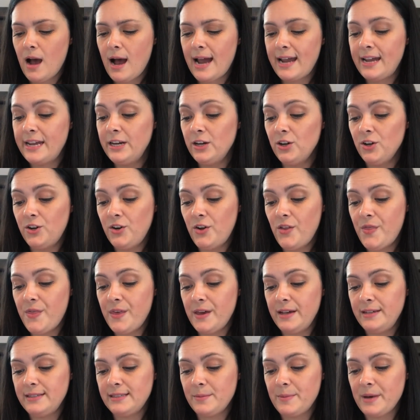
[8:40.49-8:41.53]
I hear good
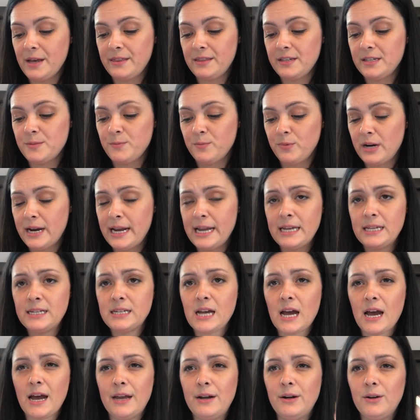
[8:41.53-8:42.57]
things about this
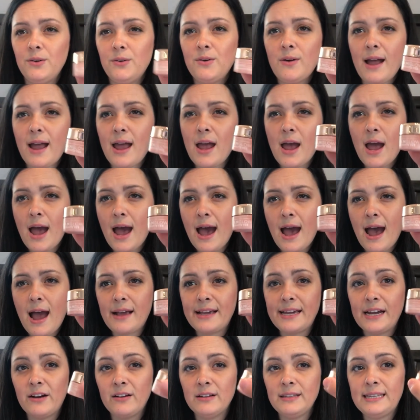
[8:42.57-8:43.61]
brand. I don't ha
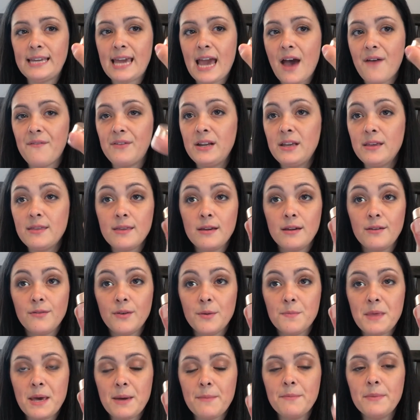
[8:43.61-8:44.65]
currently have anything
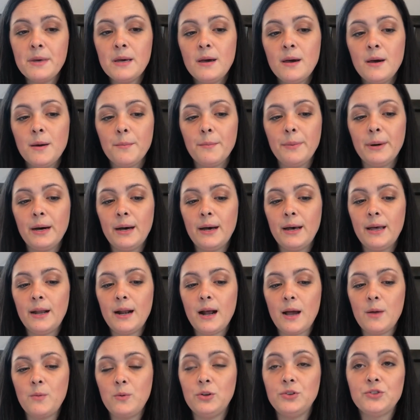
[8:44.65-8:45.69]
from them, but
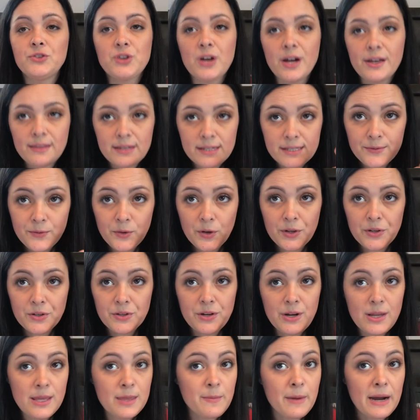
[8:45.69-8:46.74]
I will try this for
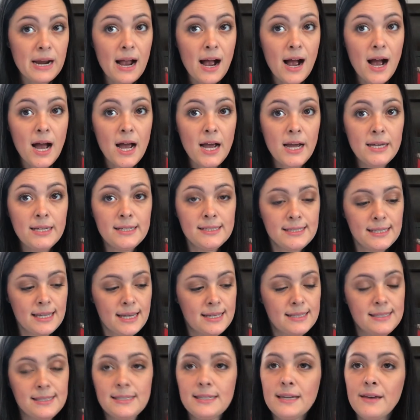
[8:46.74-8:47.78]
underneath my eyes
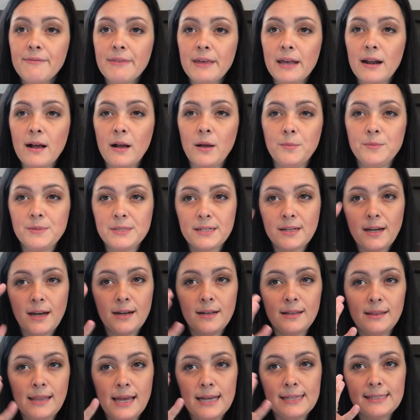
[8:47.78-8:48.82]
and see if that helps
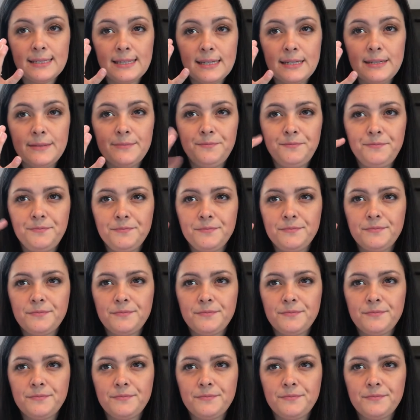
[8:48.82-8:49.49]
kind of lessen